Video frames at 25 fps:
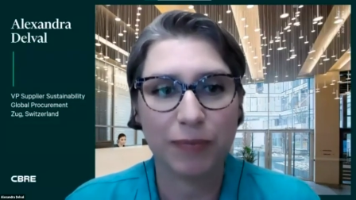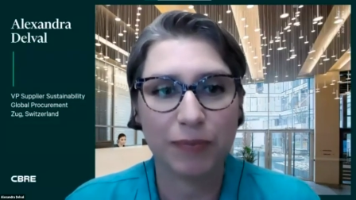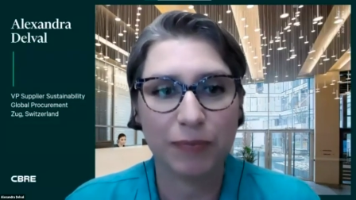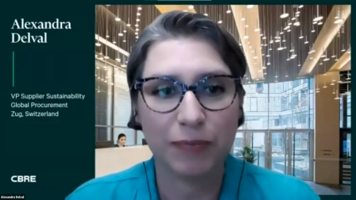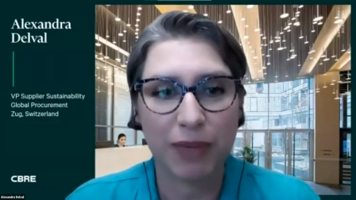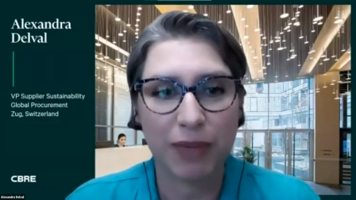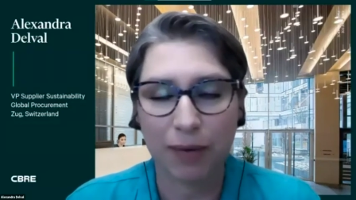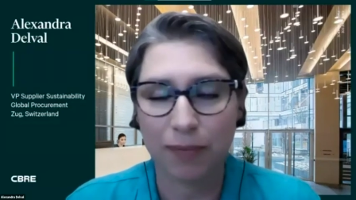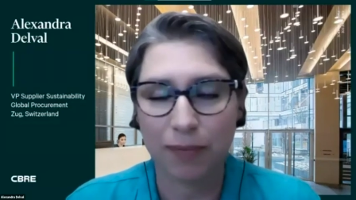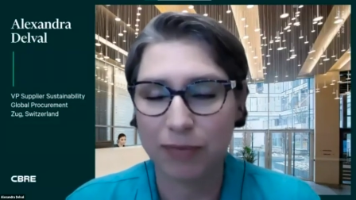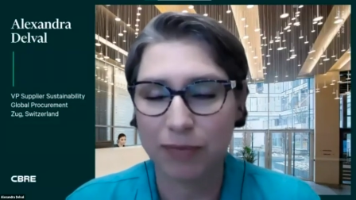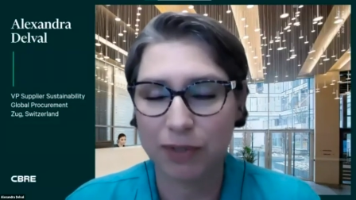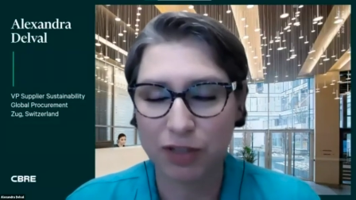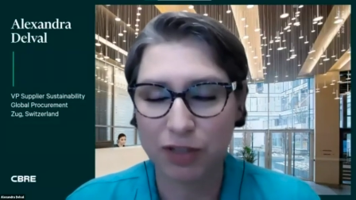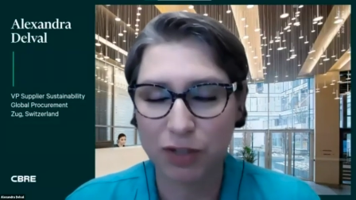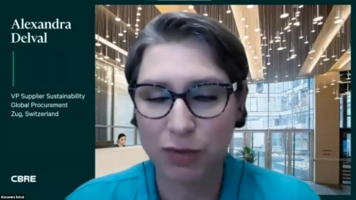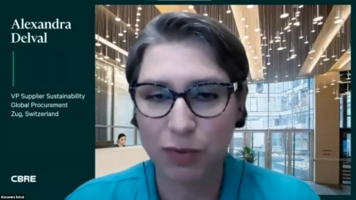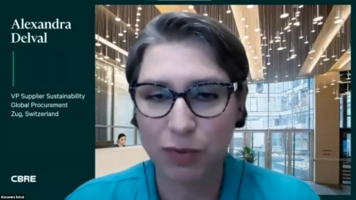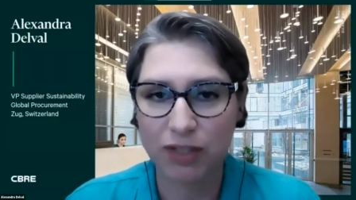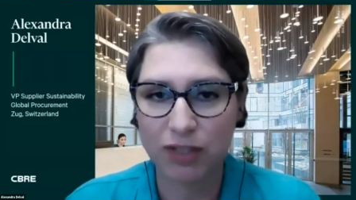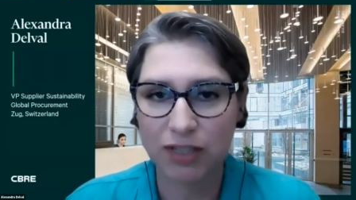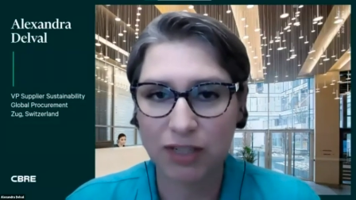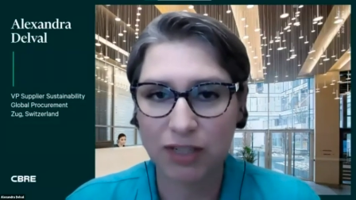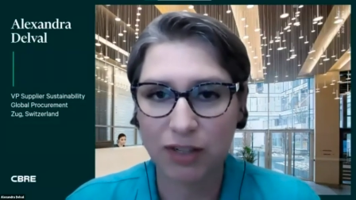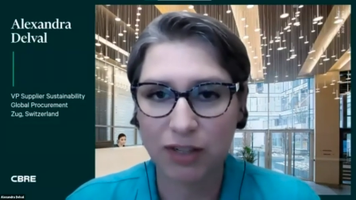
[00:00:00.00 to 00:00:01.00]
yeah just
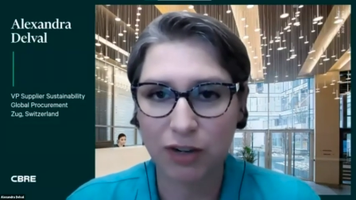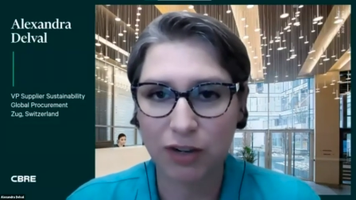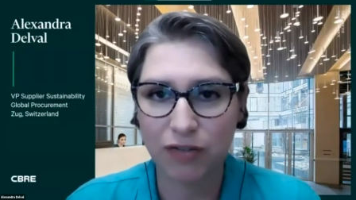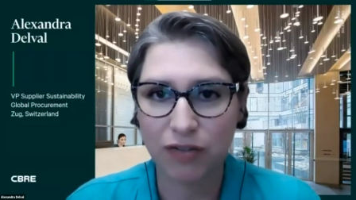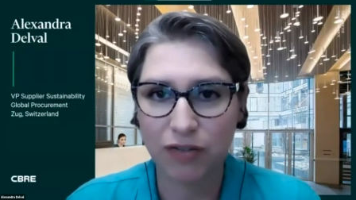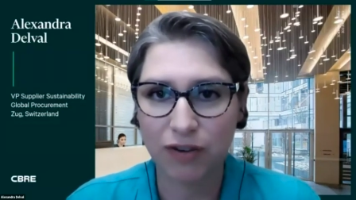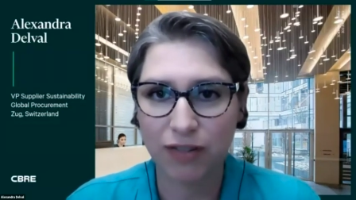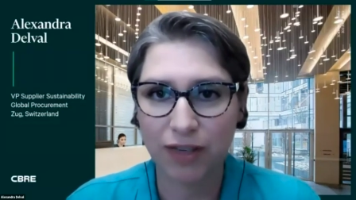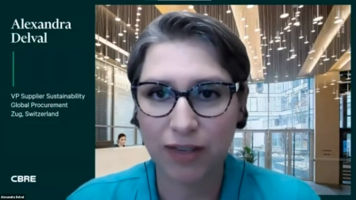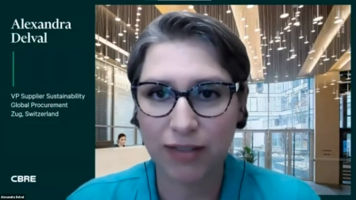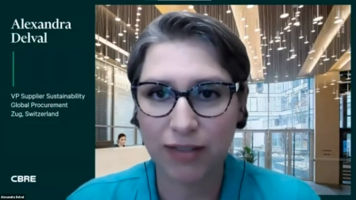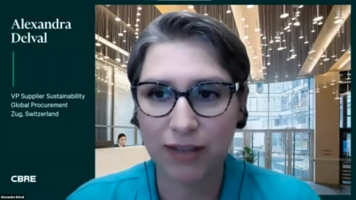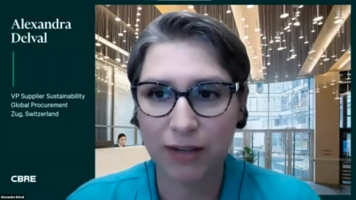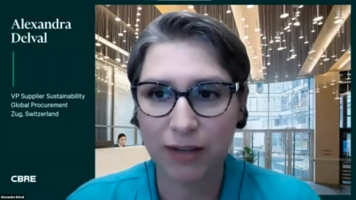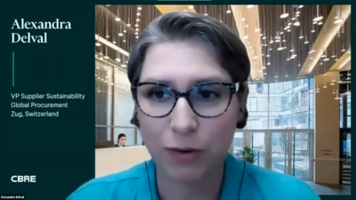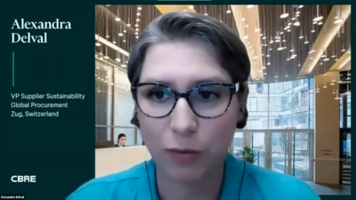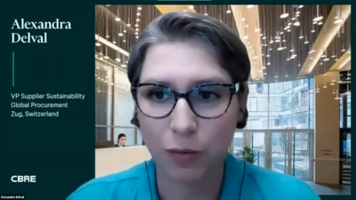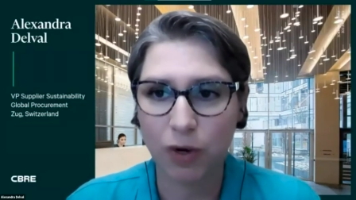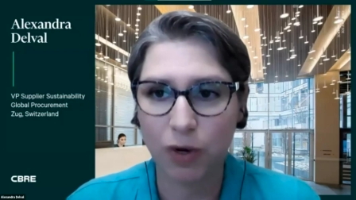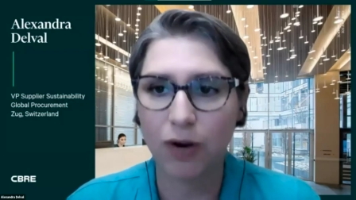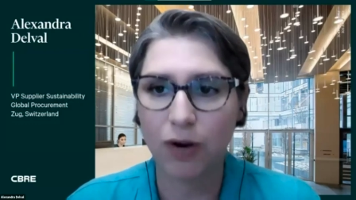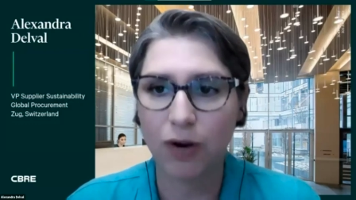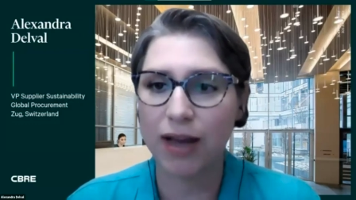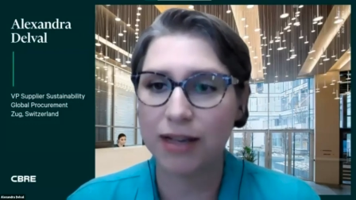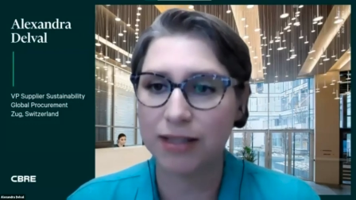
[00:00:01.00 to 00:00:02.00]
wanted to clarify that that
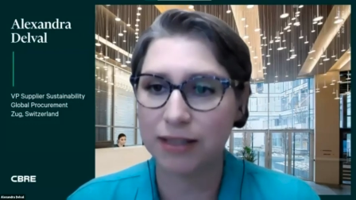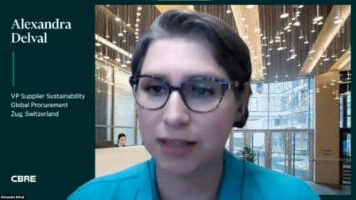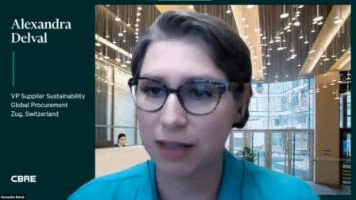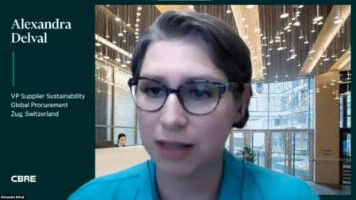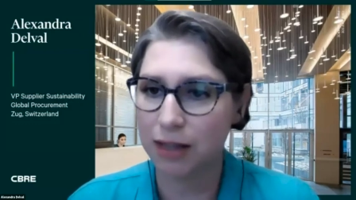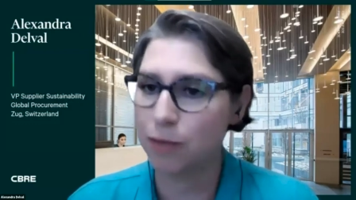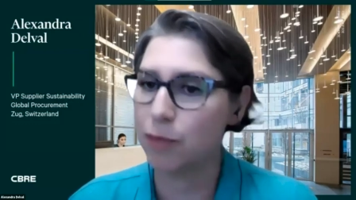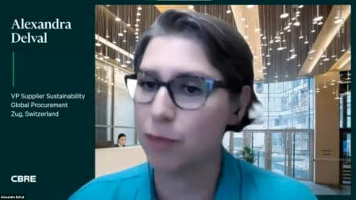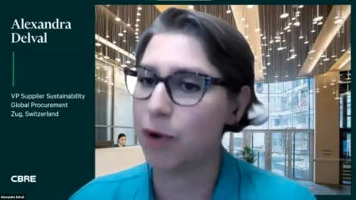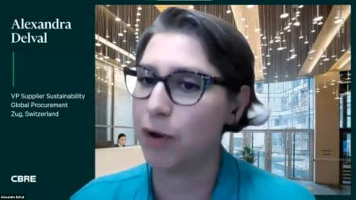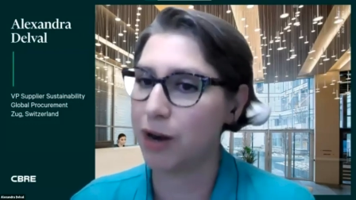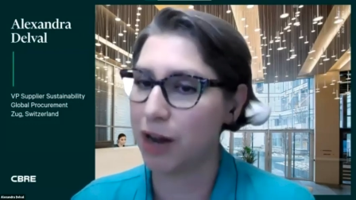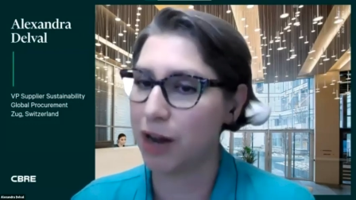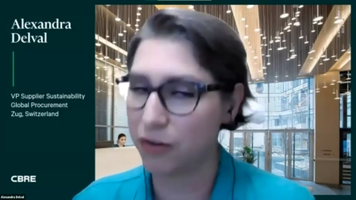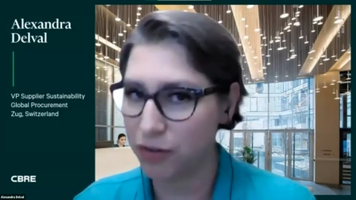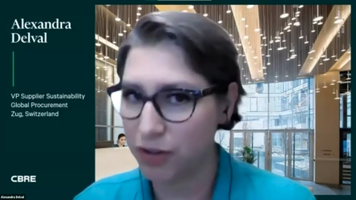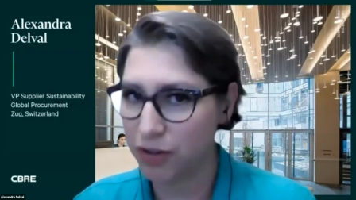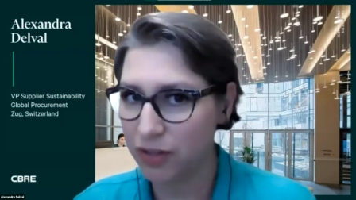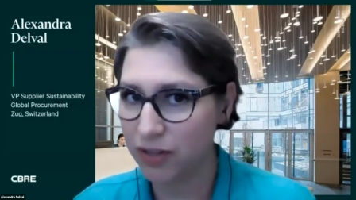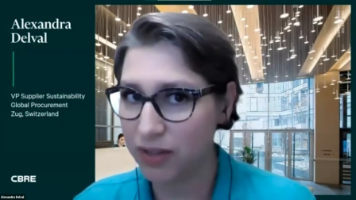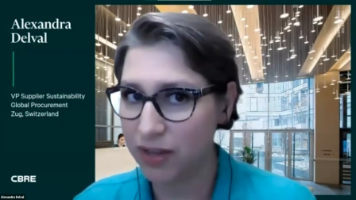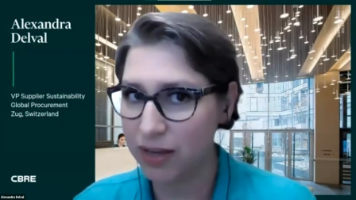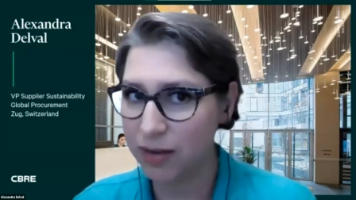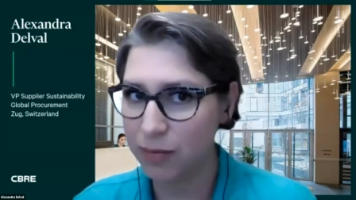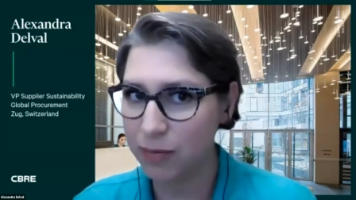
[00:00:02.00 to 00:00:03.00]
we're asking them about
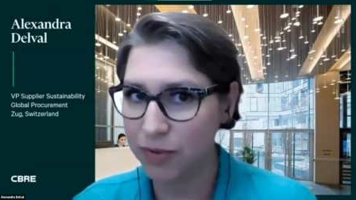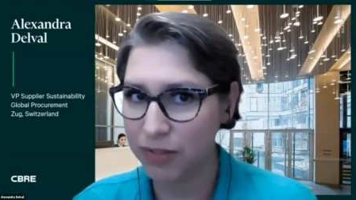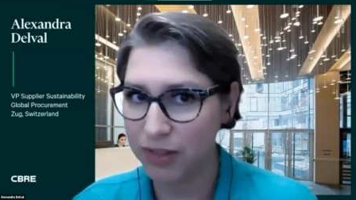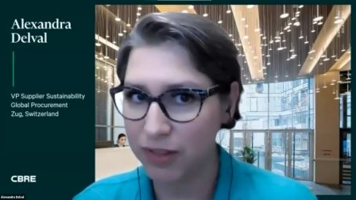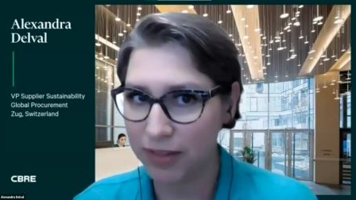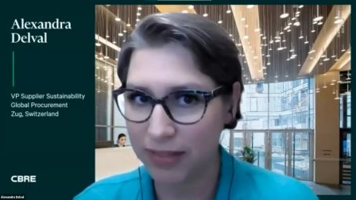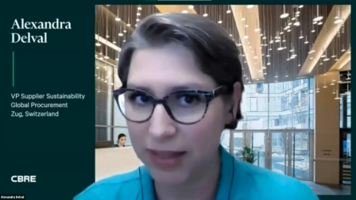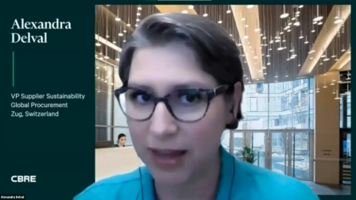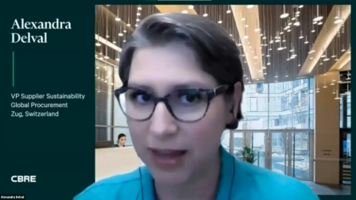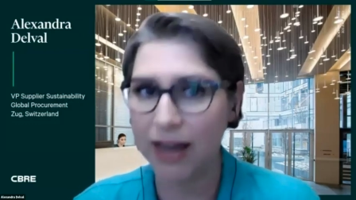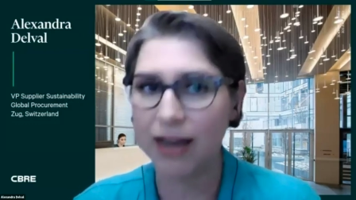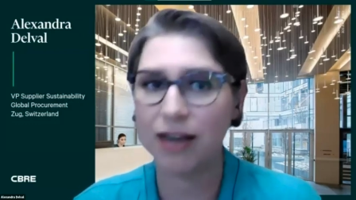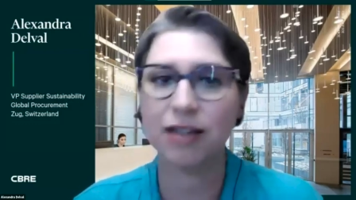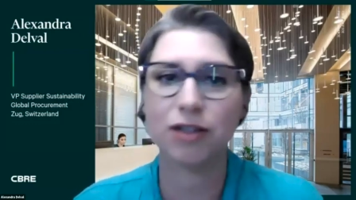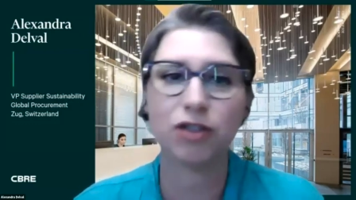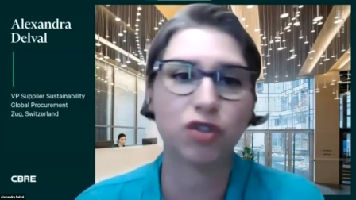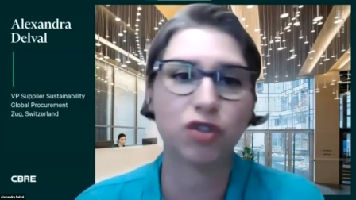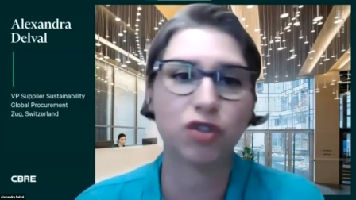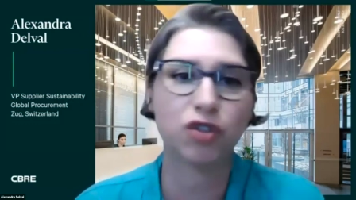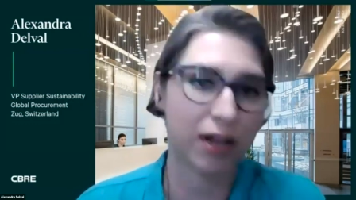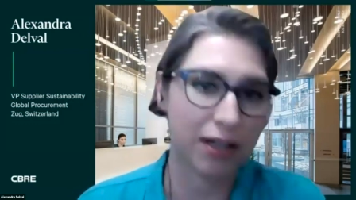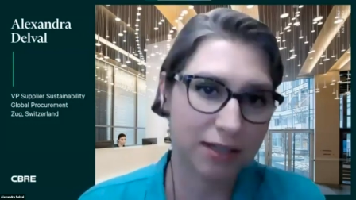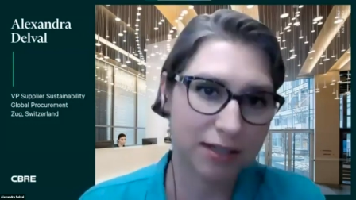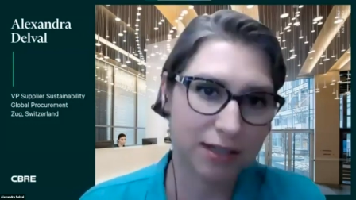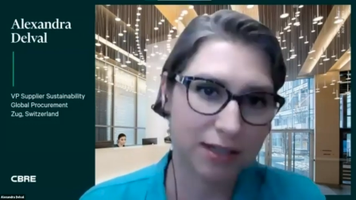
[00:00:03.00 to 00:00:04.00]
everything but then that
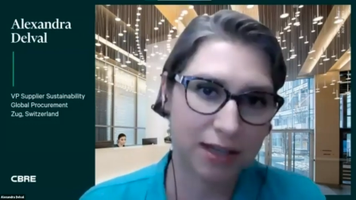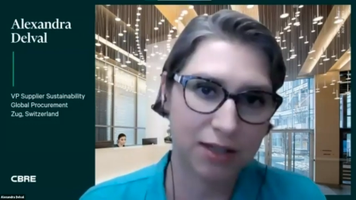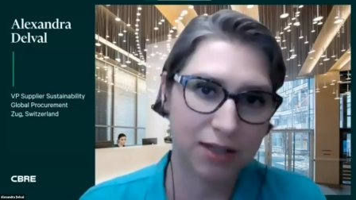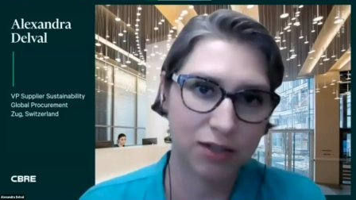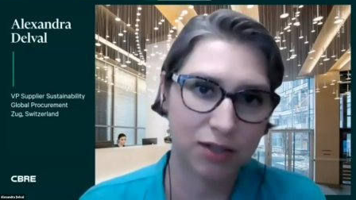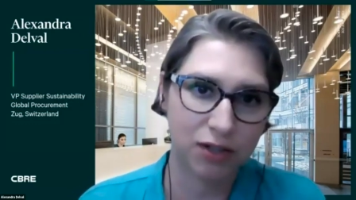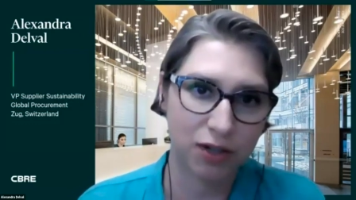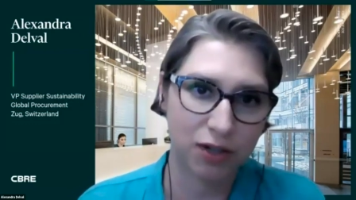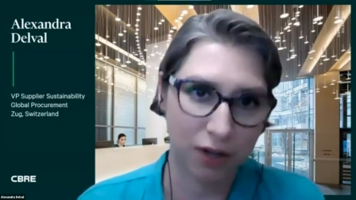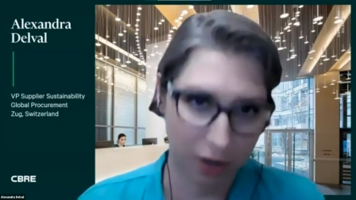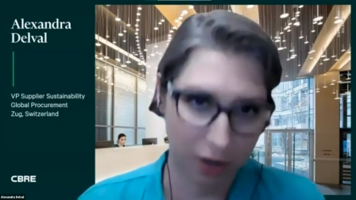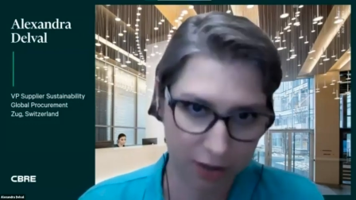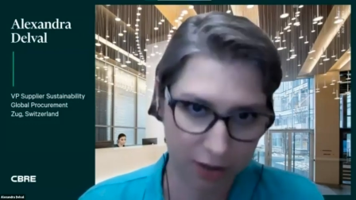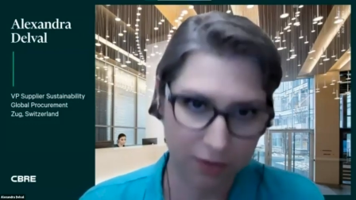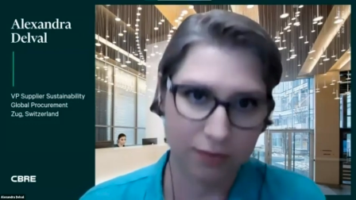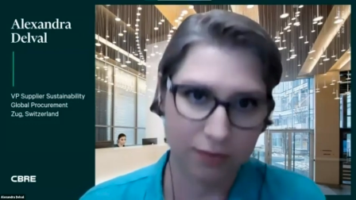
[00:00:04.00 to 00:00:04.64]
translates to